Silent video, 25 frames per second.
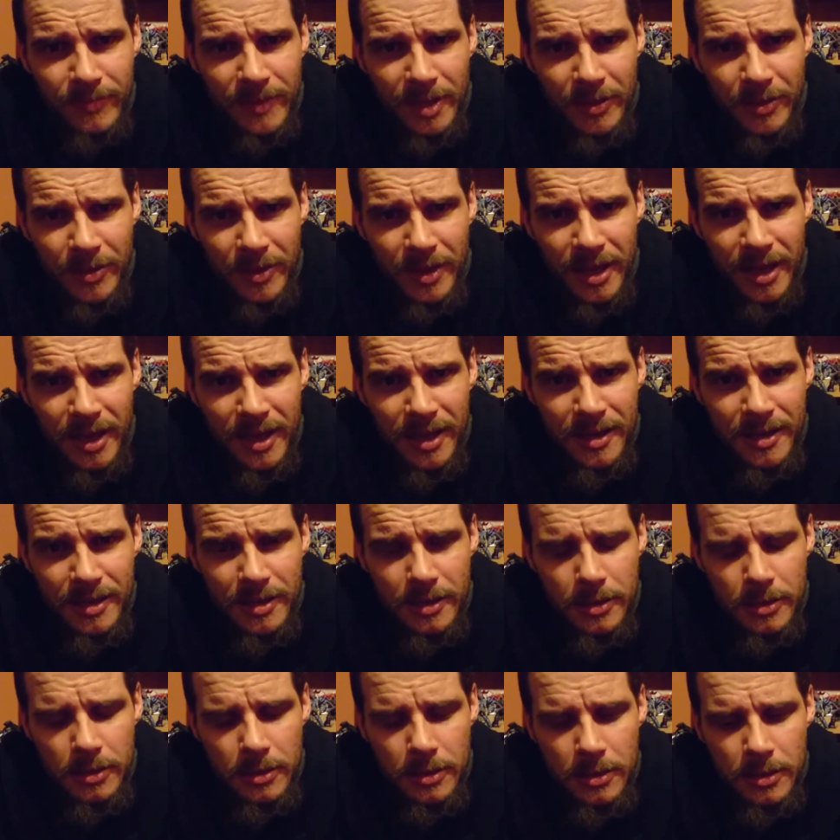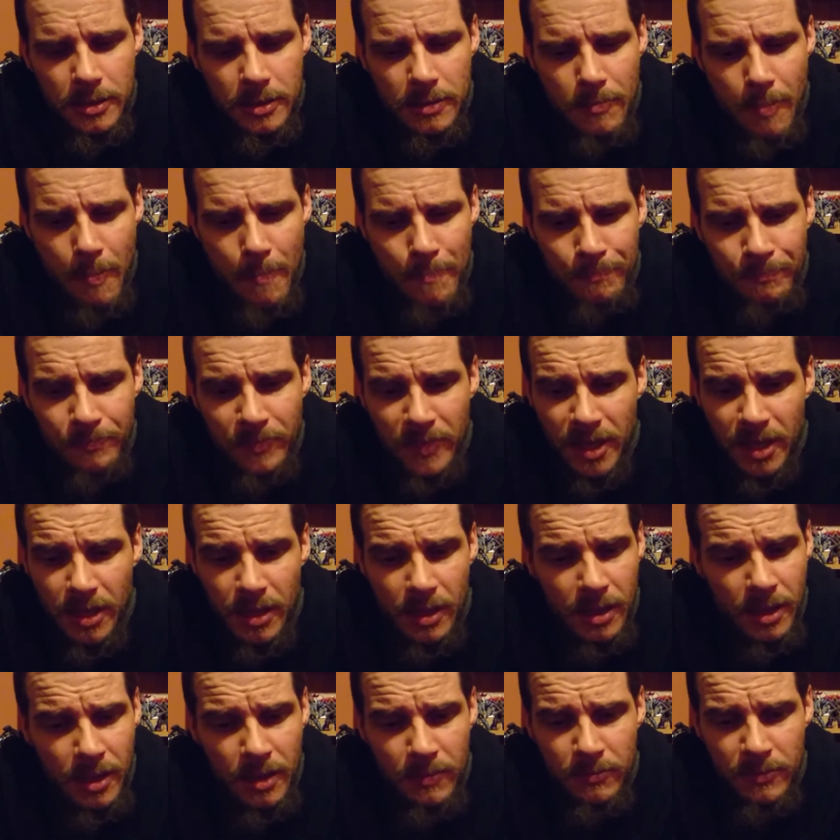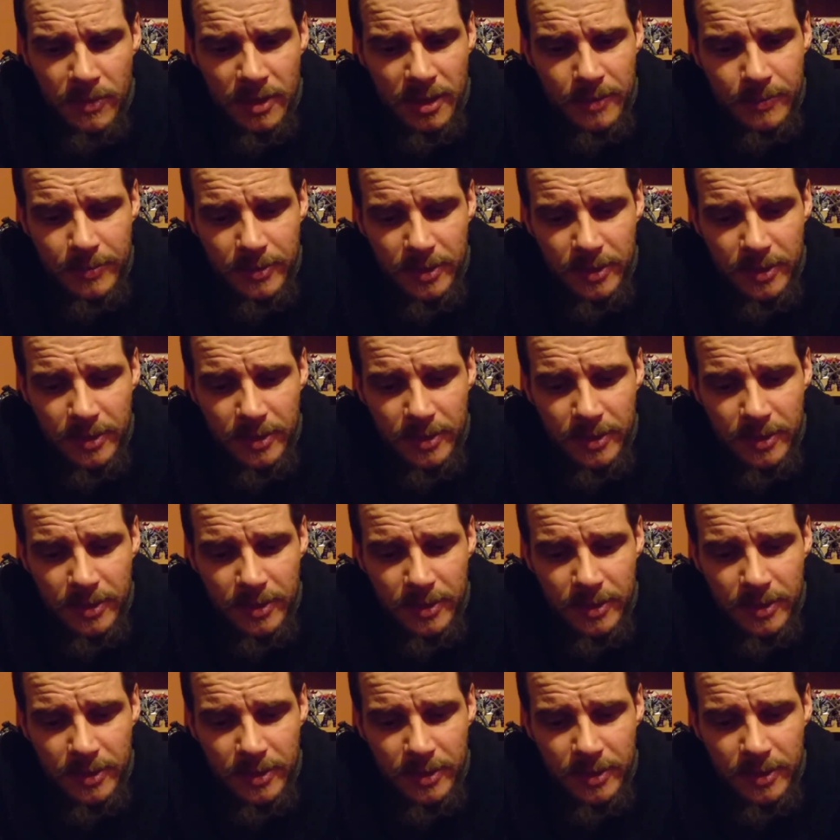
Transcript: then it might